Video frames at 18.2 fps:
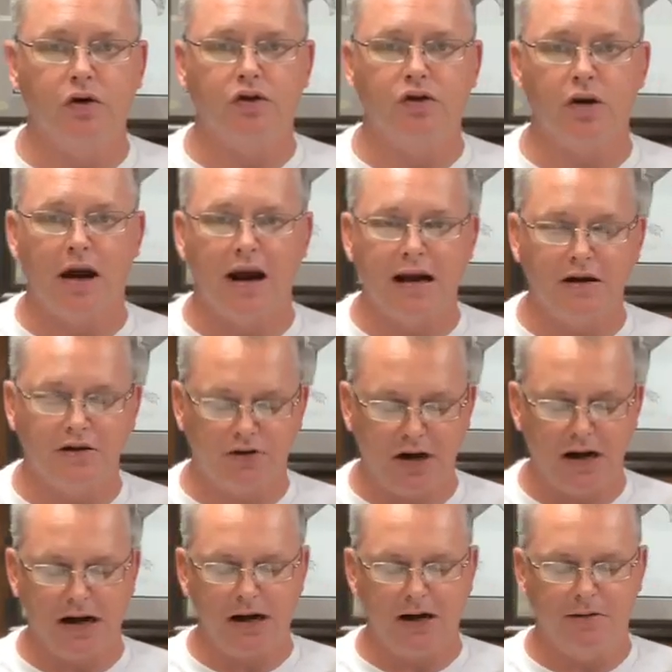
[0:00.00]
verse
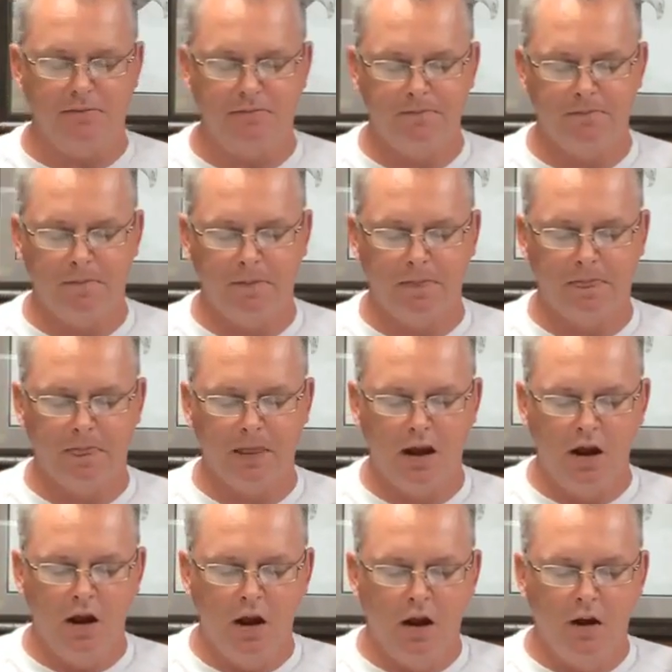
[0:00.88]
18.
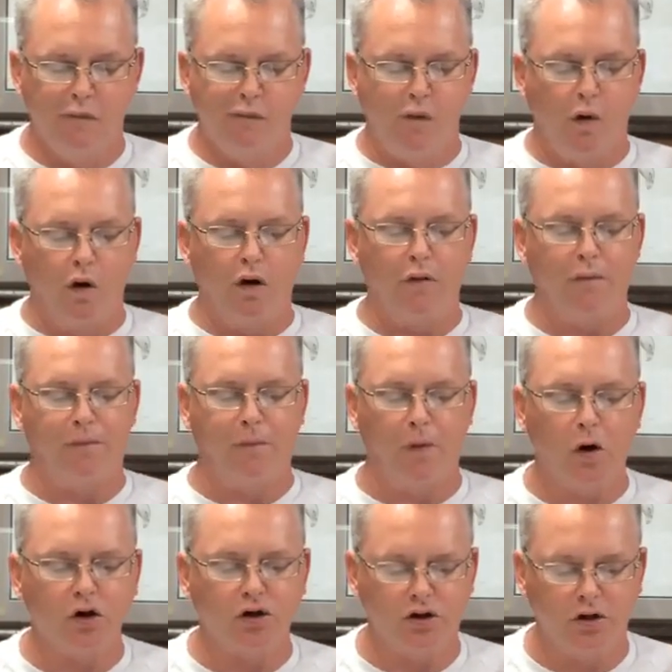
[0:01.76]
For
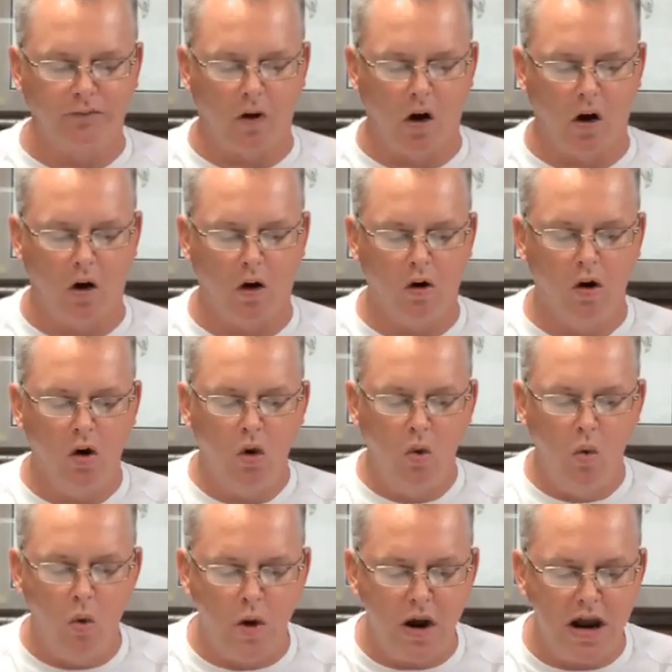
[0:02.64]
first of
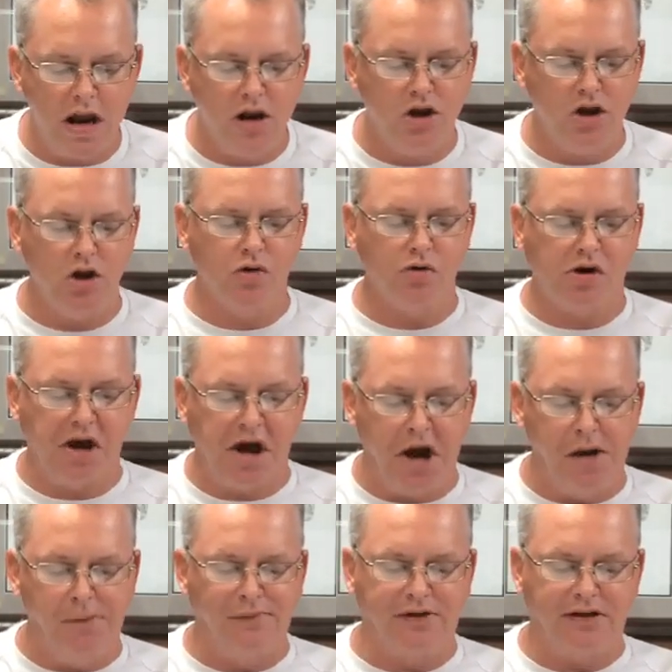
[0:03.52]
all, when you
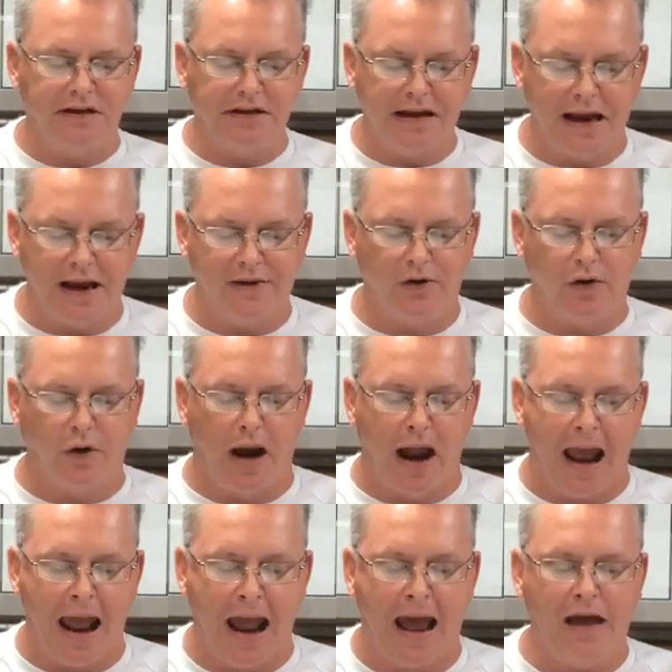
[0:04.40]
come
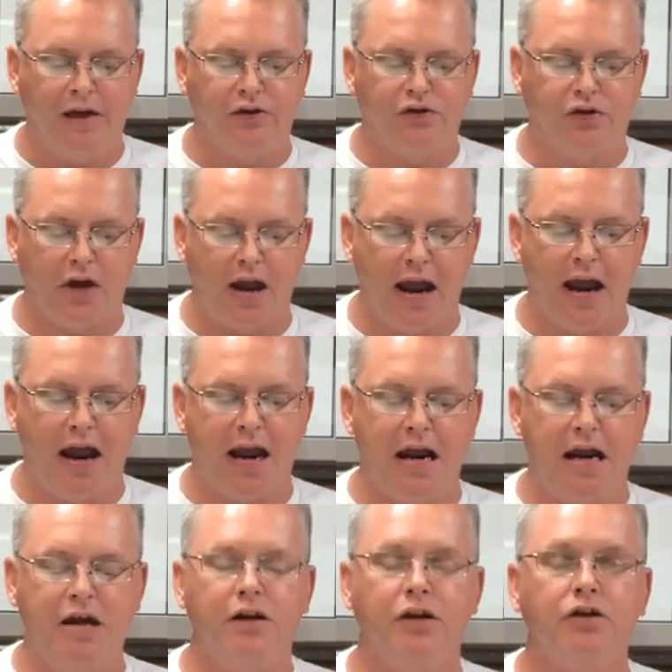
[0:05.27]
together as
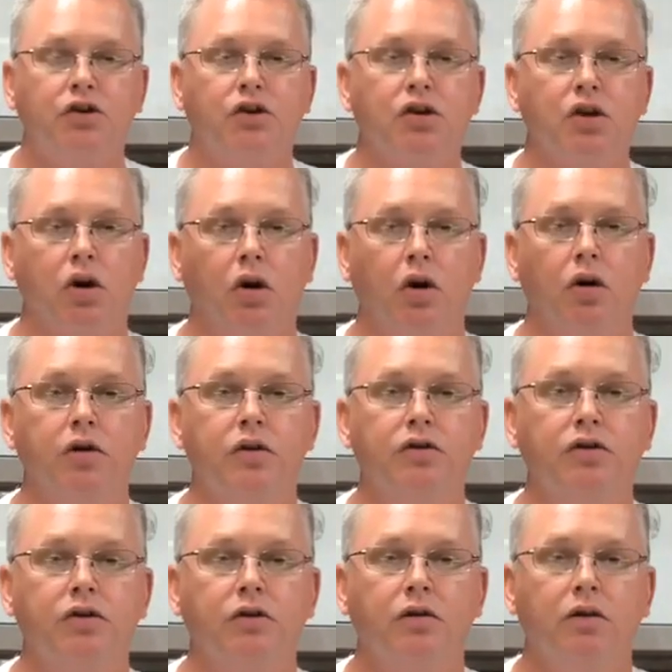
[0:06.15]
a
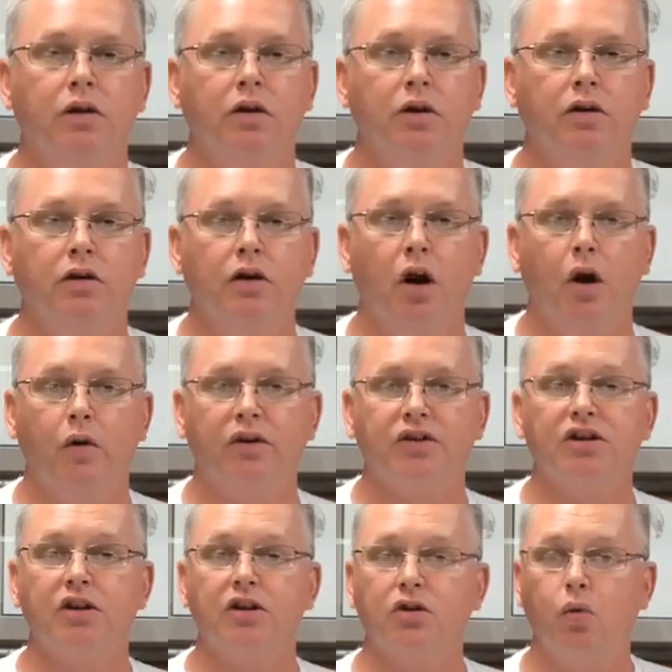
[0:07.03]
church,
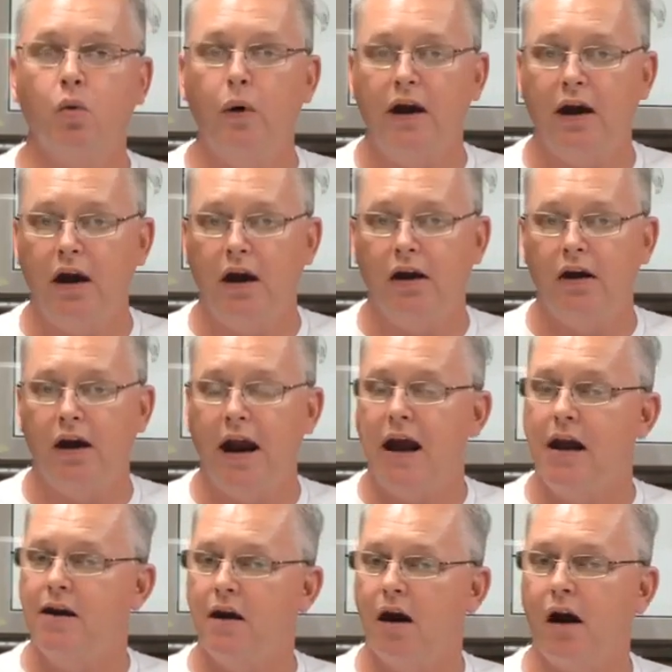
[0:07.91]
notice it's when
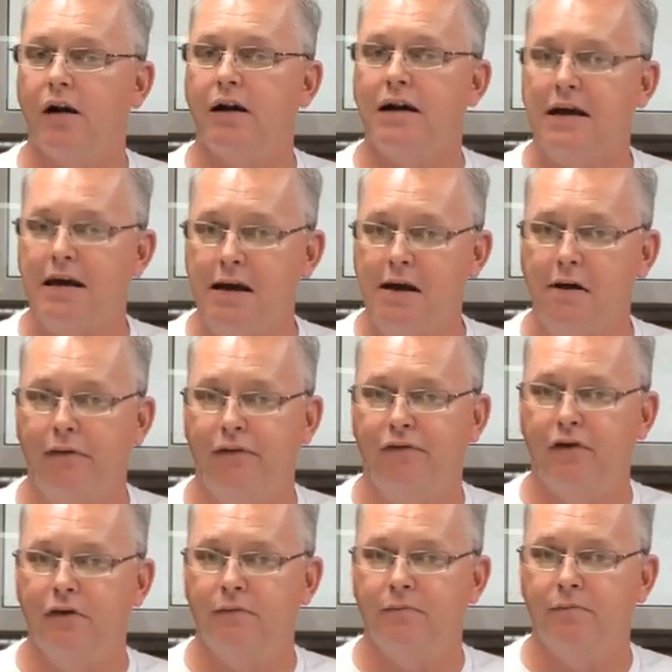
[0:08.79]
and not
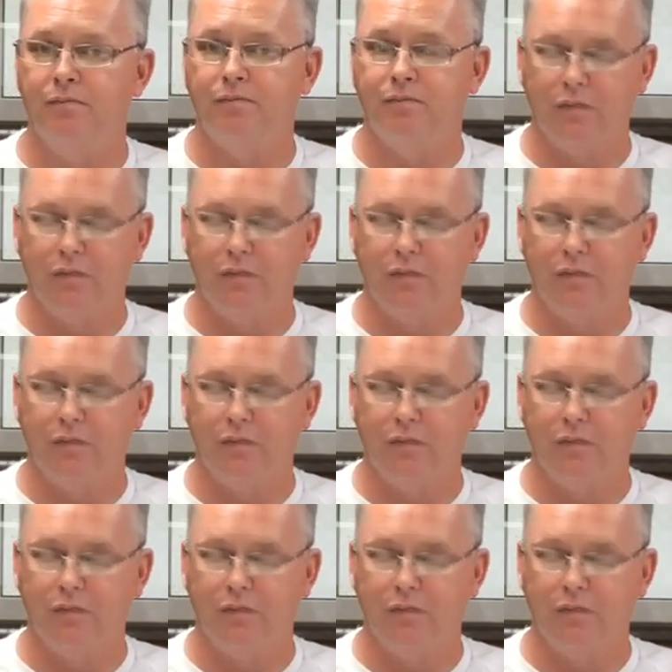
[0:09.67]
if